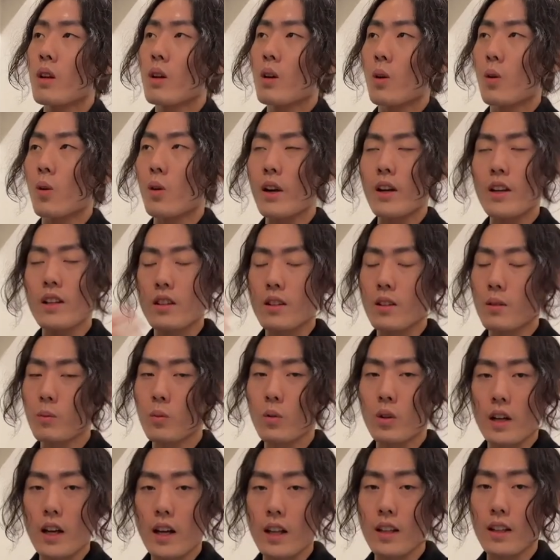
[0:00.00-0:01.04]
or anything
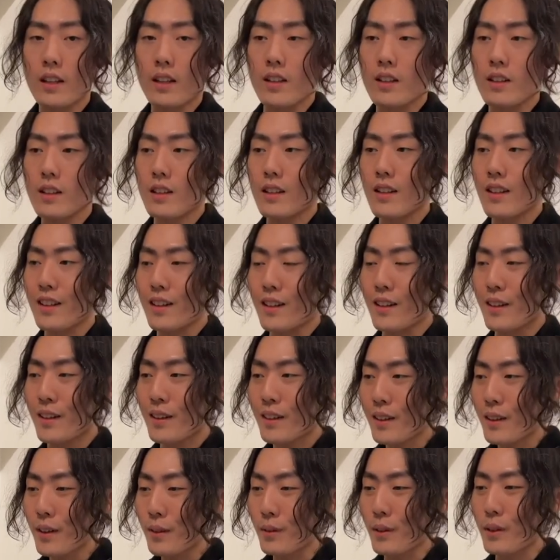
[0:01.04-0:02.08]
more elegant than
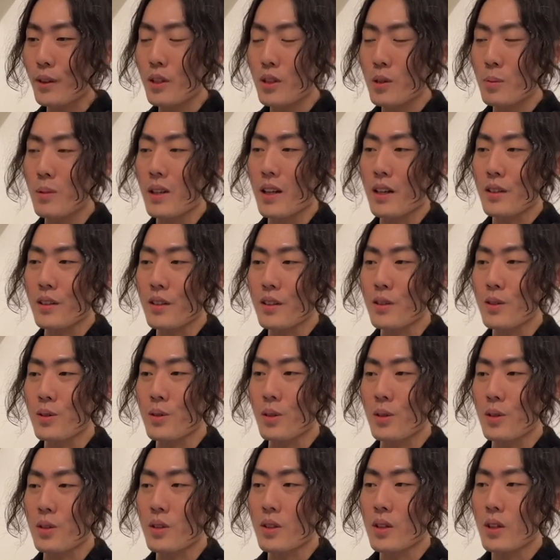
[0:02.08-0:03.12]
a vintage black
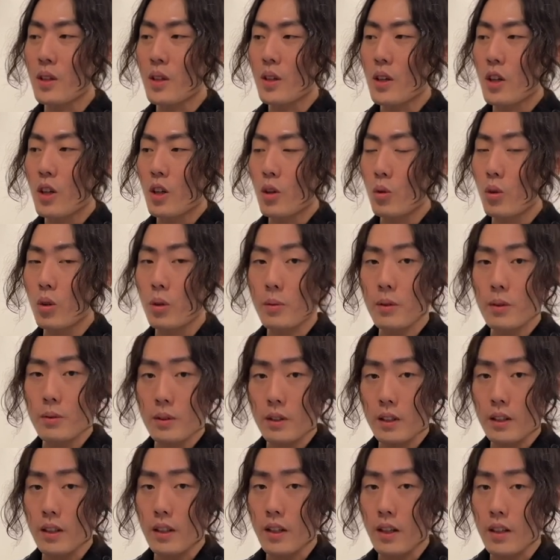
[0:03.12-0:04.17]
t-shirt would be
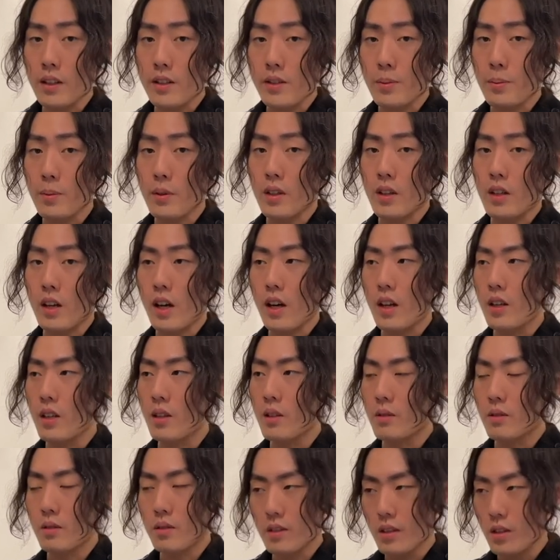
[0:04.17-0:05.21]
really nice, but I
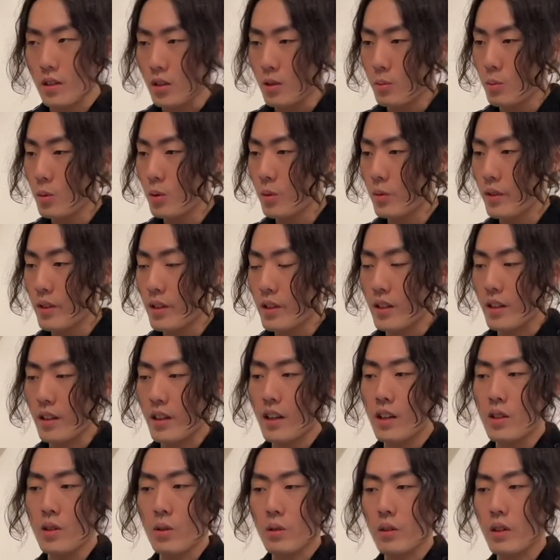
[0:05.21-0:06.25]
just moved in and
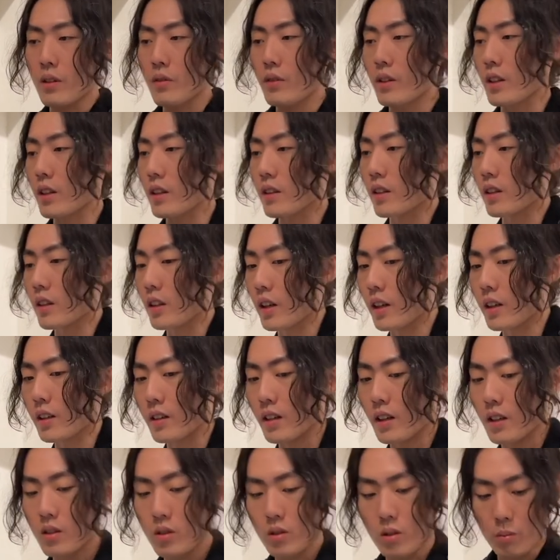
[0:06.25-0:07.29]
I don't have anything like
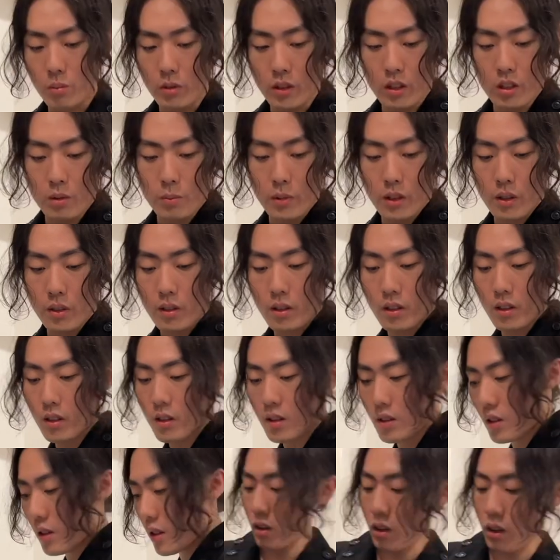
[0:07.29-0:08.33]
that, so please bear with
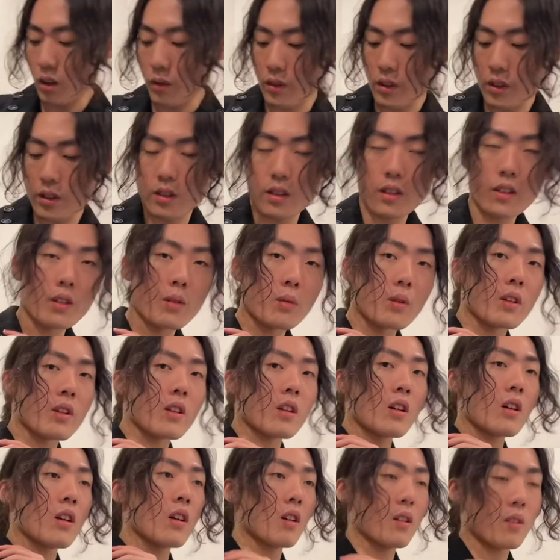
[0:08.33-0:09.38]
this. Obviously with
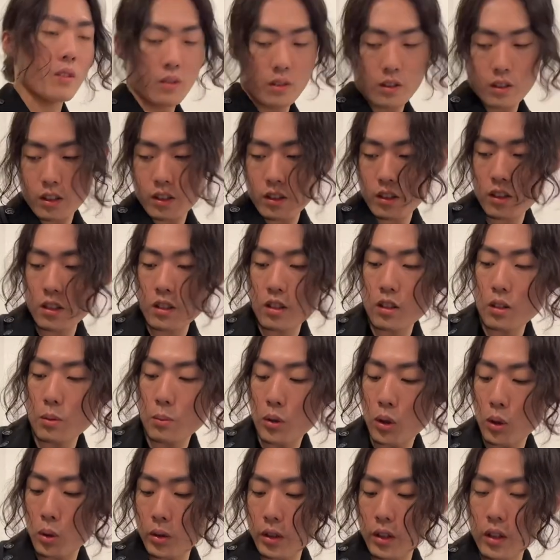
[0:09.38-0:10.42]
since it's a
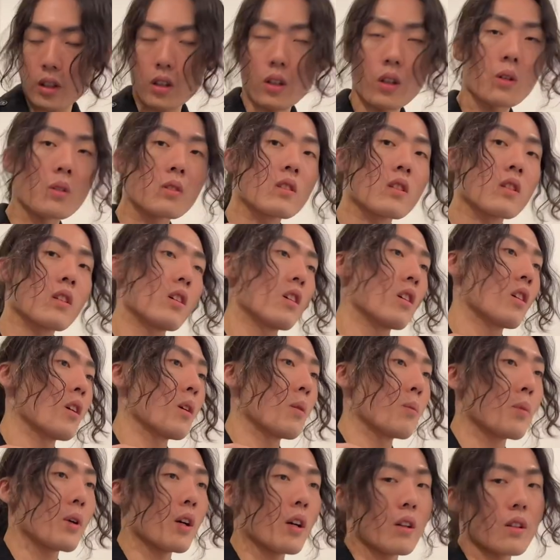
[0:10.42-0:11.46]
Napoleon coat,
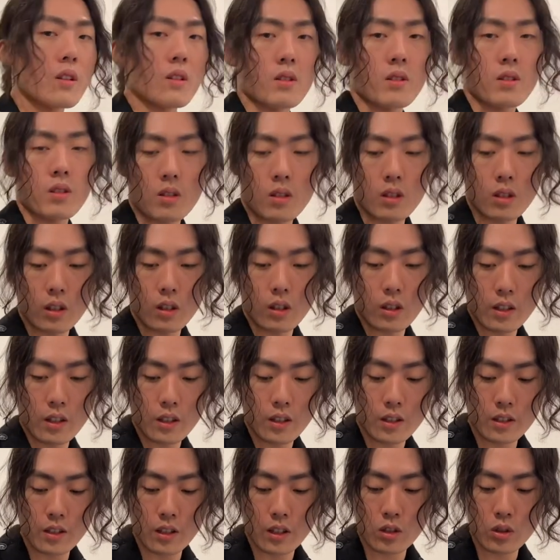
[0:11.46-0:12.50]
buttons are
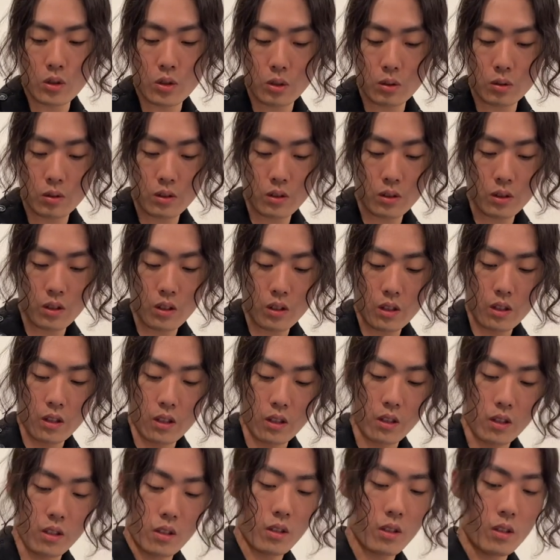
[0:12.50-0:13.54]
essential. You
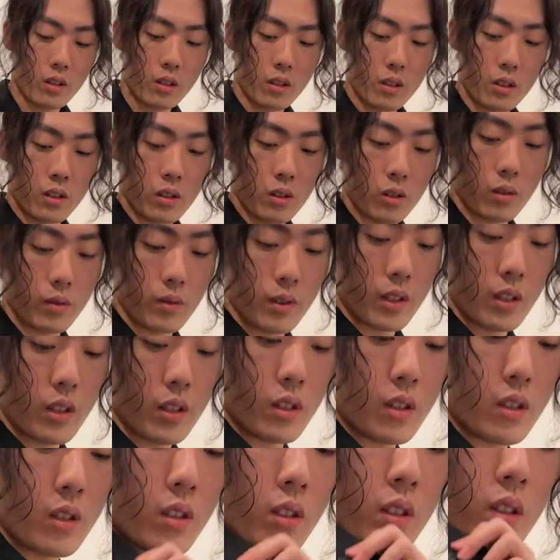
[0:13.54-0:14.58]
see over
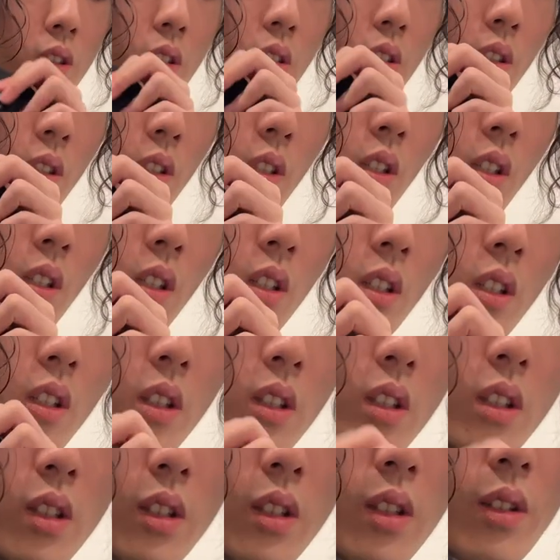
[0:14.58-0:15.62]
here,
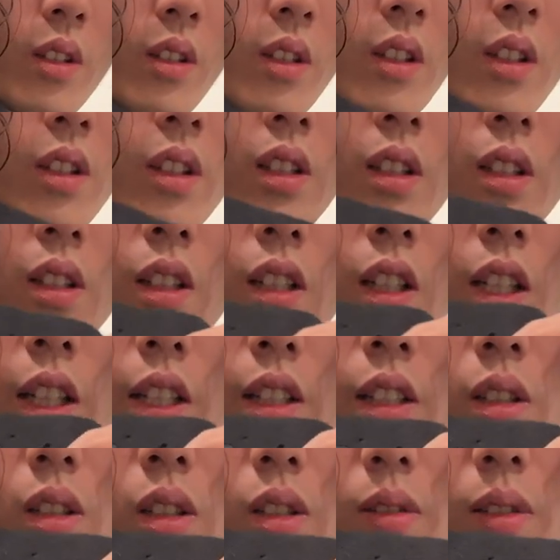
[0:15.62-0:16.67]
the
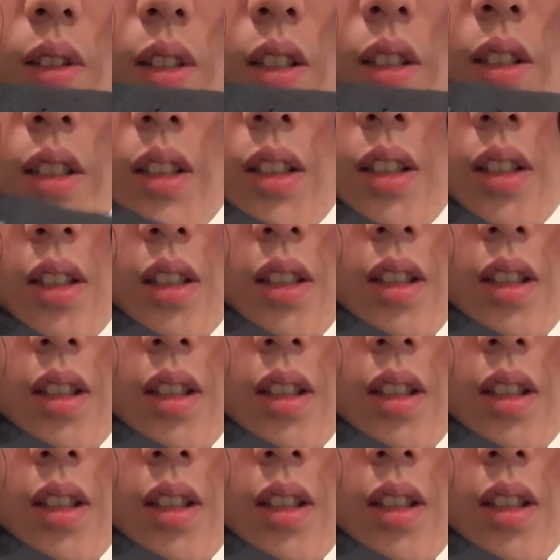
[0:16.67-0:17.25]
lining over here,